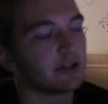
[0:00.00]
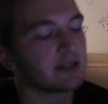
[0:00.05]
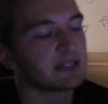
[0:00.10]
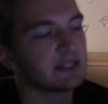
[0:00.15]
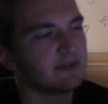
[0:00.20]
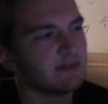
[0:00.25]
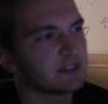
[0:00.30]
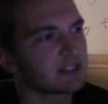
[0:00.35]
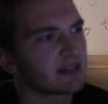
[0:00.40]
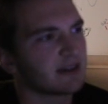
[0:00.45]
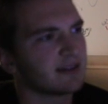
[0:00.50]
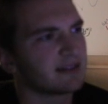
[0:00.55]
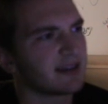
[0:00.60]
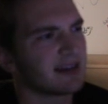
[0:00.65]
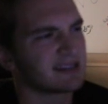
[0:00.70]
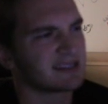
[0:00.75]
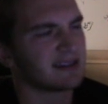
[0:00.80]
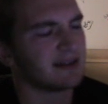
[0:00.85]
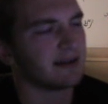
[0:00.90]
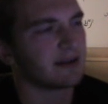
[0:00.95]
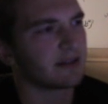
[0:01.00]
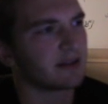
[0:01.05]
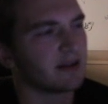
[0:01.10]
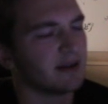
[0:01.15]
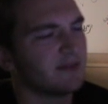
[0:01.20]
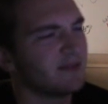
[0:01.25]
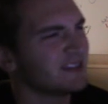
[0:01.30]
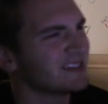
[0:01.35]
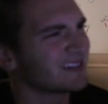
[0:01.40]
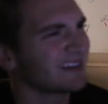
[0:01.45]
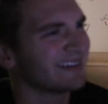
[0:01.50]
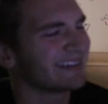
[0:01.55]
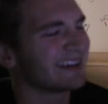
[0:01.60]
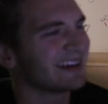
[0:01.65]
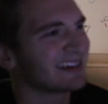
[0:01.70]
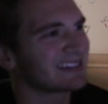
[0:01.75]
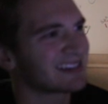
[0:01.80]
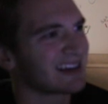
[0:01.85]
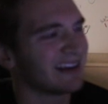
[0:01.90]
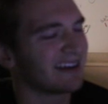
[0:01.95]
Let's see if he's going to toss in another. If he's going to
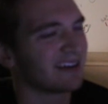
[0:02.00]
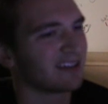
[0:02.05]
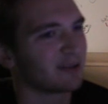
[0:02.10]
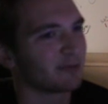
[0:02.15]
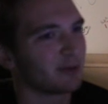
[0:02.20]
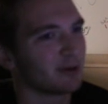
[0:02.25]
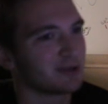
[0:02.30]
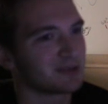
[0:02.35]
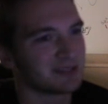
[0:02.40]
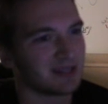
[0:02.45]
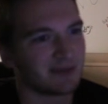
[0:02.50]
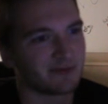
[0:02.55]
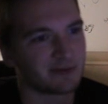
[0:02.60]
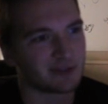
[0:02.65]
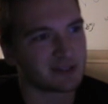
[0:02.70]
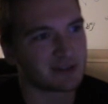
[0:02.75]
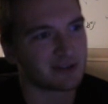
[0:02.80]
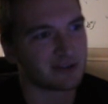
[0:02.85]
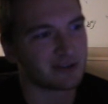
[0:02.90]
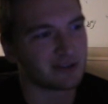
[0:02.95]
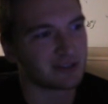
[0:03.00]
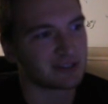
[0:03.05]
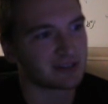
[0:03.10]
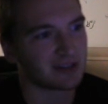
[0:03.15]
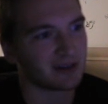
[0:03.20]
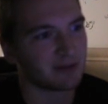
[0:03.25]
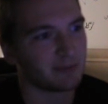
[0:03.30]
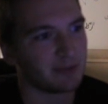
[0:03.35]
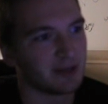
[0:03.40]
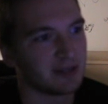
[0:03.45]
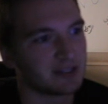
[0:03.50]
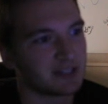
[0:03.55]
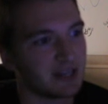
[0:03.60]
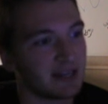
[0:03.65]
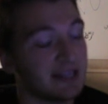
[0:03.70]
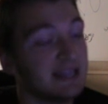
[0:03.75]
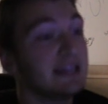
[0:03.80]
toss in another person, I'm for sure just going to pinch hit.